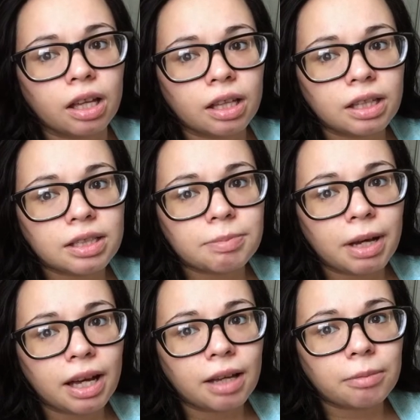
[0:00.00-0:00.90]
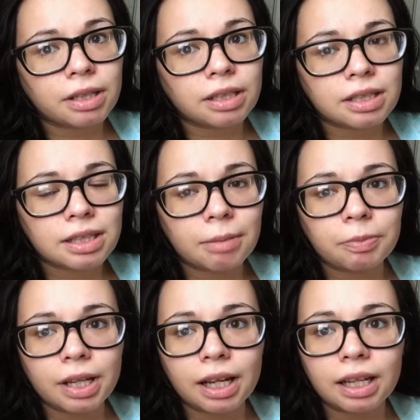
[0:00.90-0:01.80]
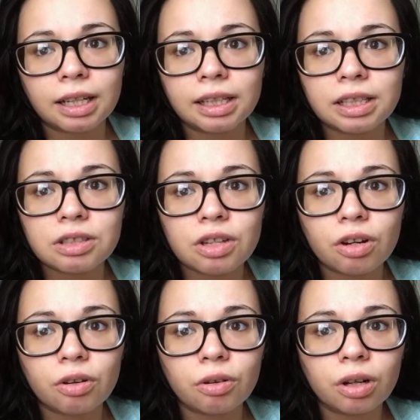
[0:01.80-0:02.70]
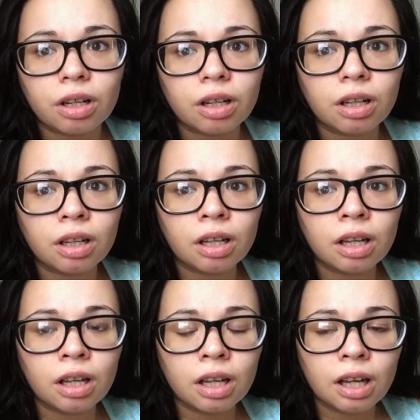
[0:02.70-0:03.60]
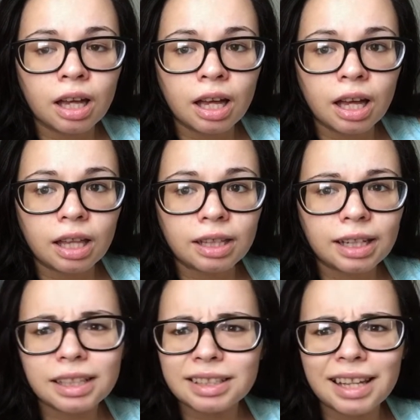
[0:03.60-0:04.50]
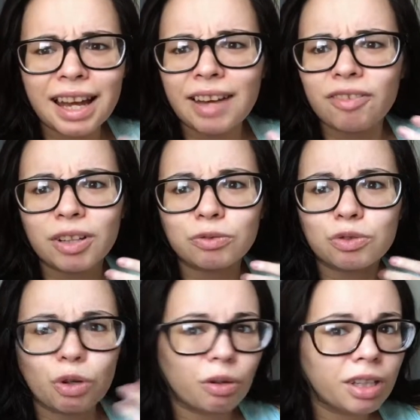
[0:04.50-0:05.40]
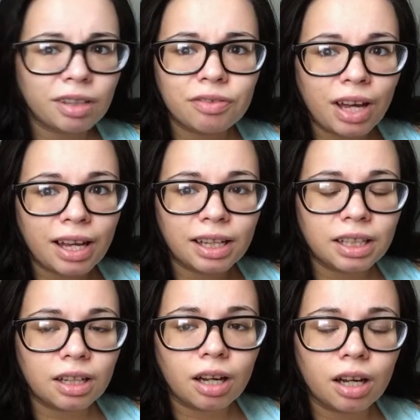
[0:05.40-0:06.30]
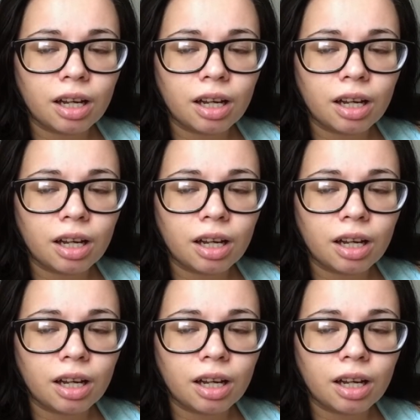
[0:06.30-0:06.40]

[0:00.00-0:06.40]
his mom and his stepdad. And so the next day I felt totally fine.